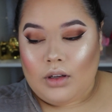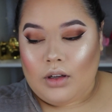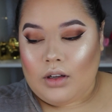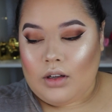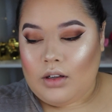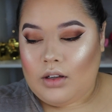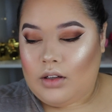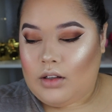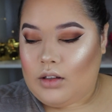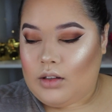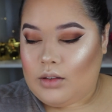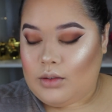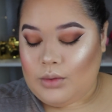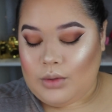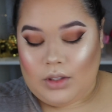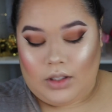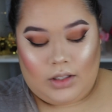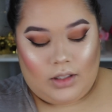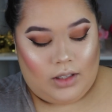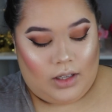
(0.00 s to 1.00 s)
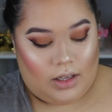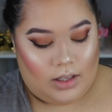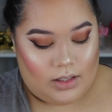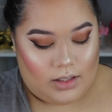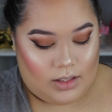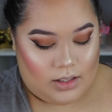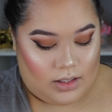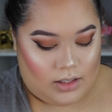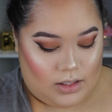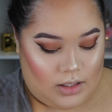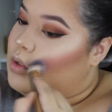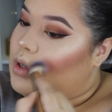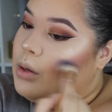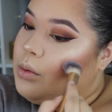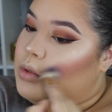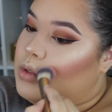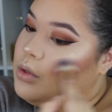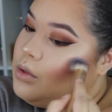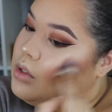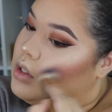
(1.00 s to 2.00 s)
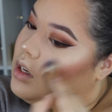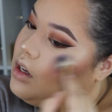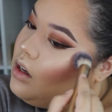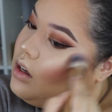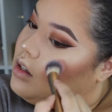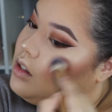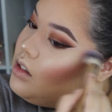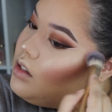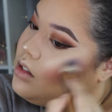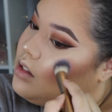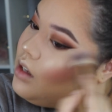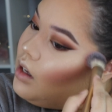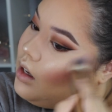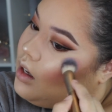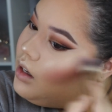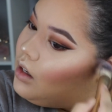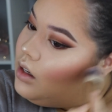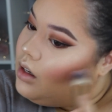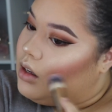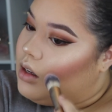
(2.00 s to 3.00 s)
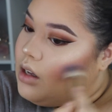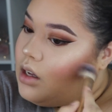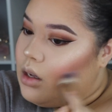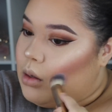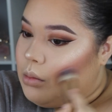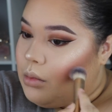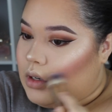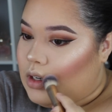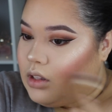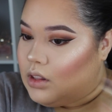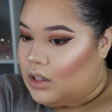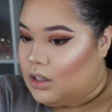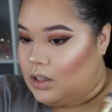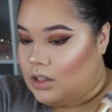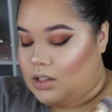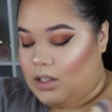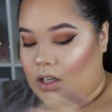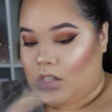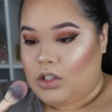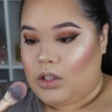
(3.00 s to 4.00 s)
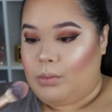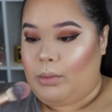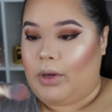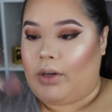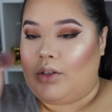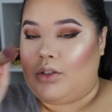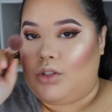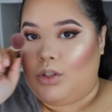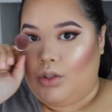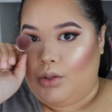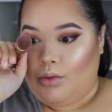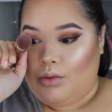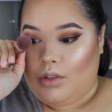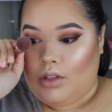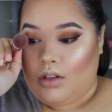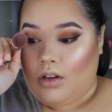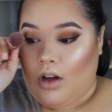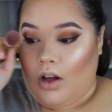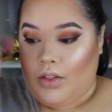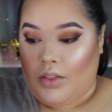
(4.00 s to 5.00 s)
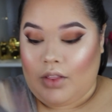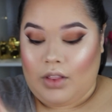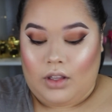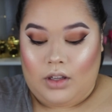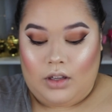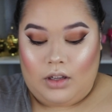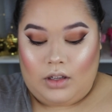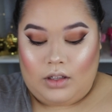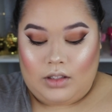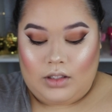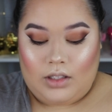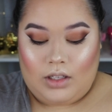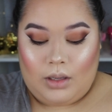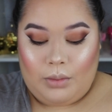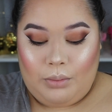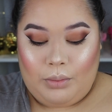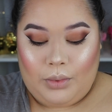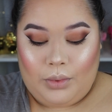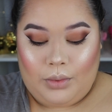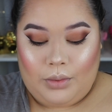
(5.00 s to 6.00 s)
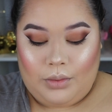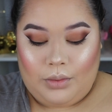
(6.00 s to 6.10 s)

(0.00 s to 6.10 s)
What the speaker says: Oh yes. So I was using it on its side, but I think it's actually better to use it on the tip.